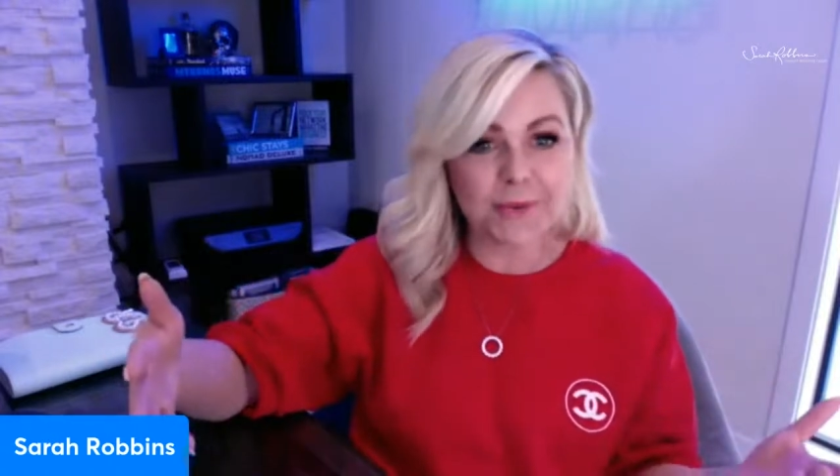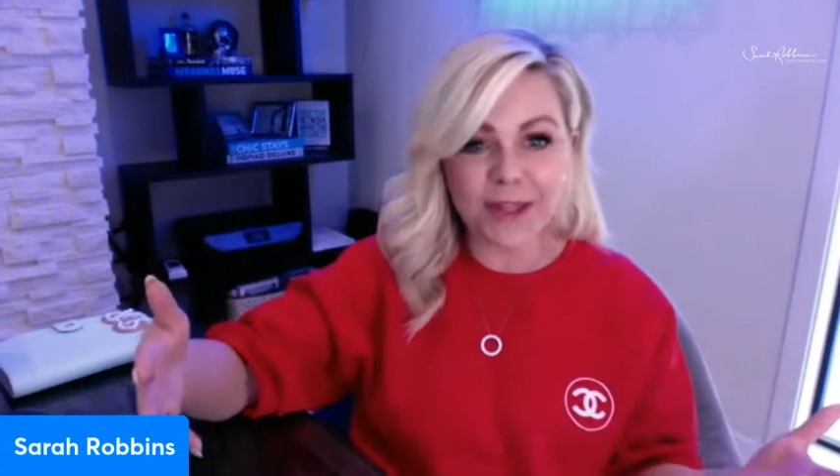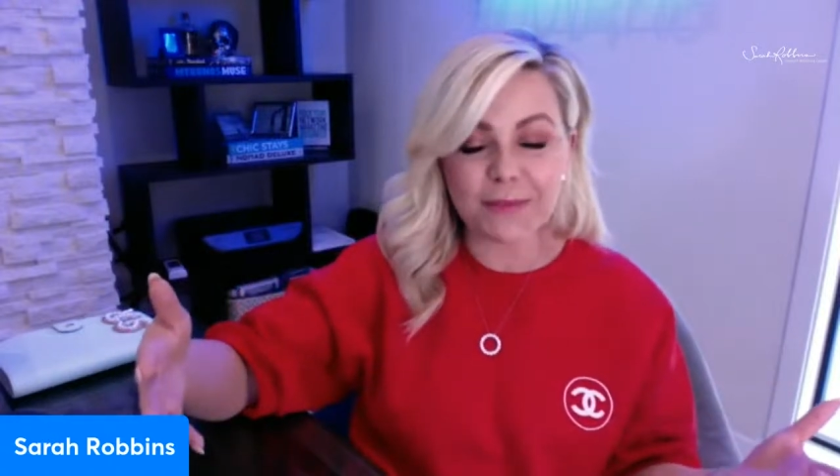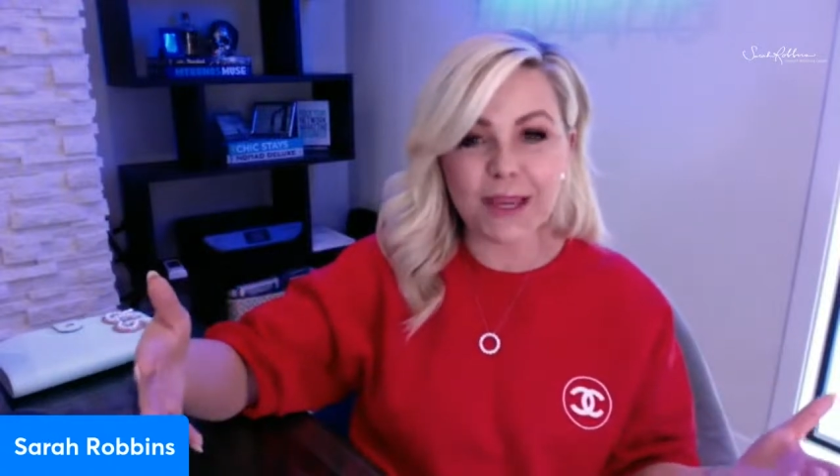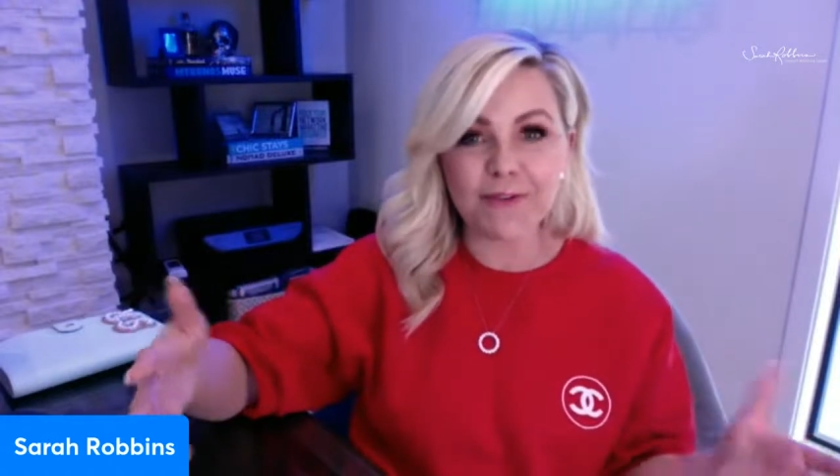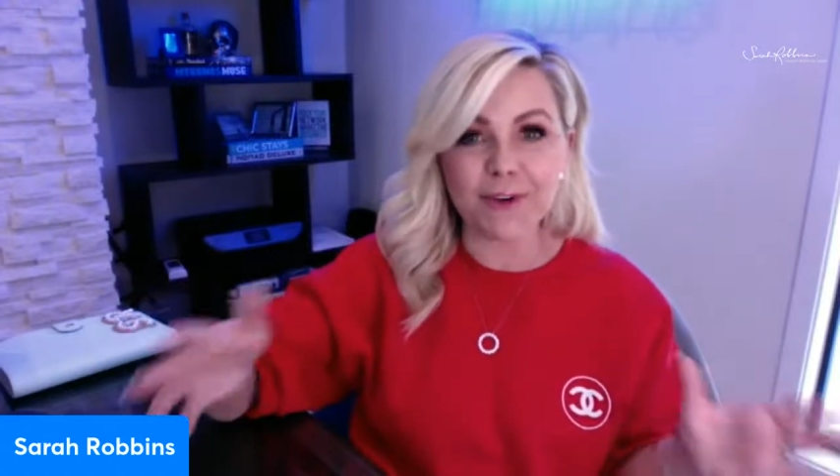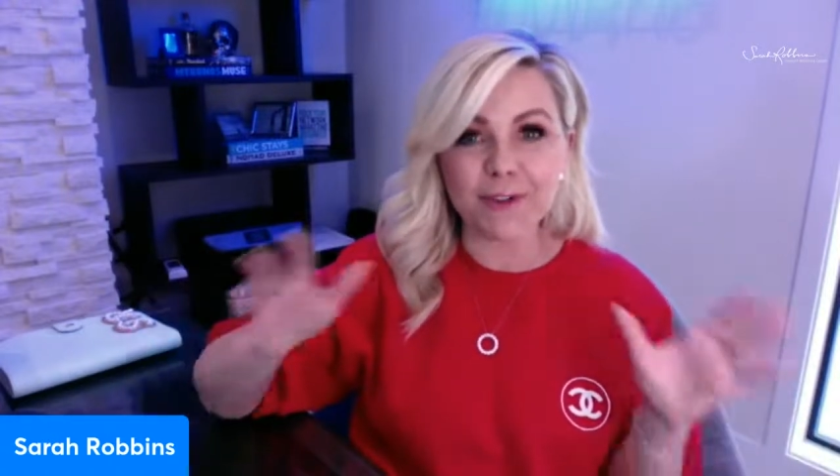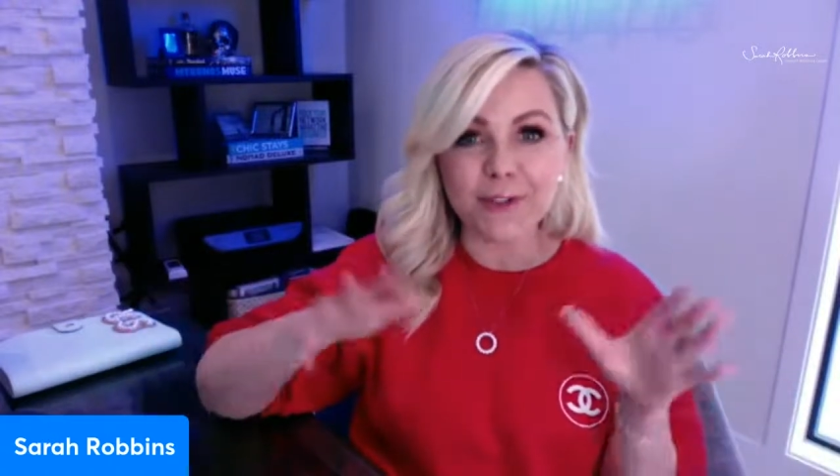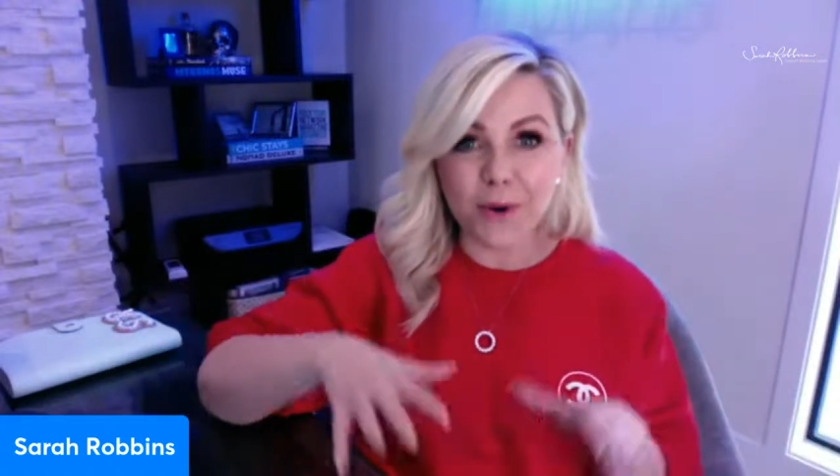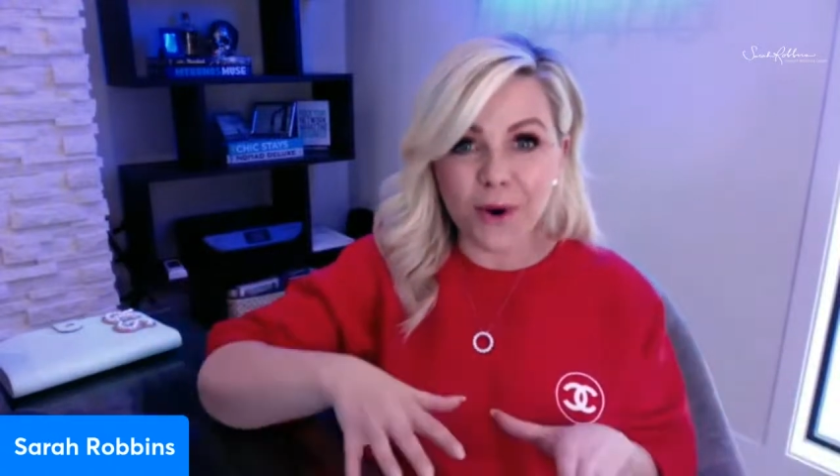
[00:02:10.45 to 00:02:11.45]
with me for
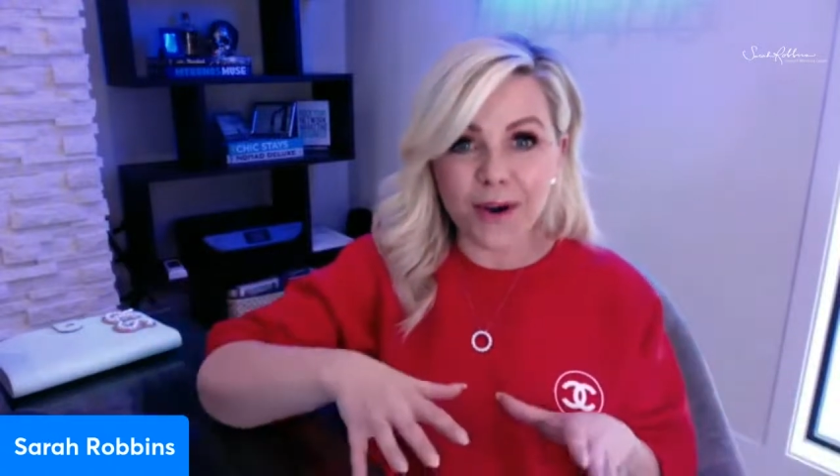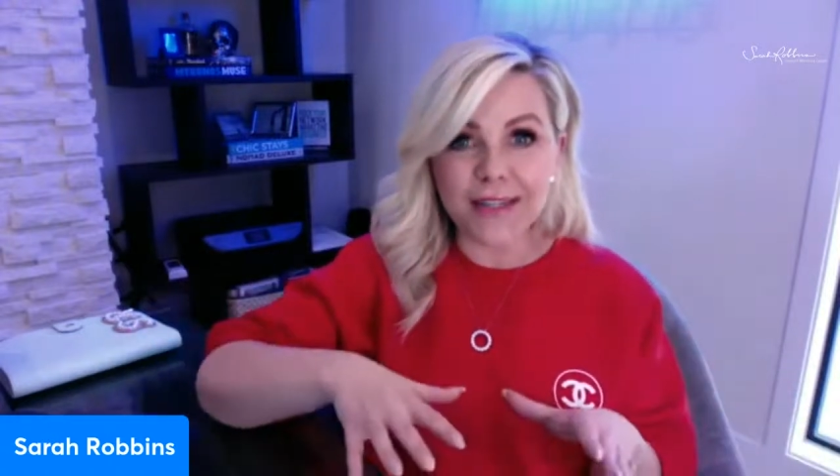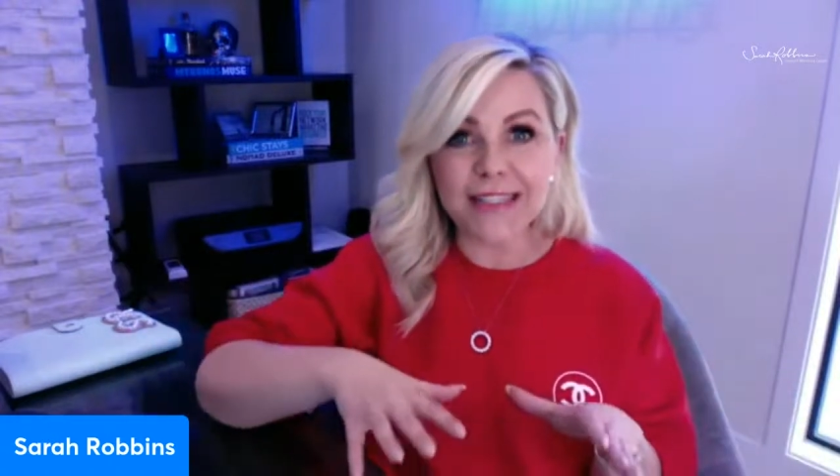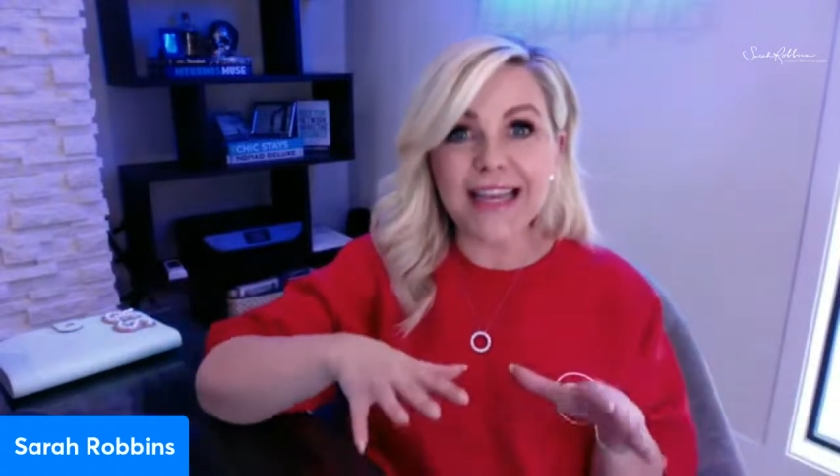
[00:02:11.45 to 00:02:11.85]
doors